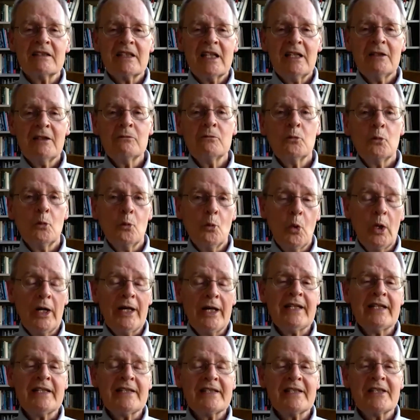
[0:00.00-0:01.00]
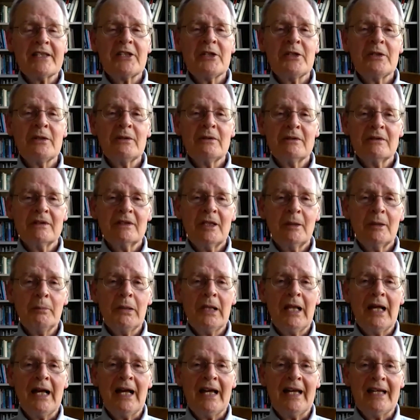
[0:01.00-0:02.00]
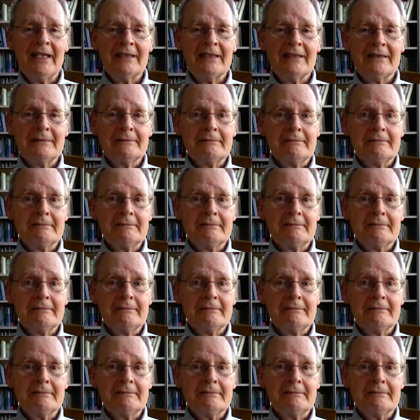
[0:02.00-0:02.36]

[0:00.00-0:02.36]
and one is to apply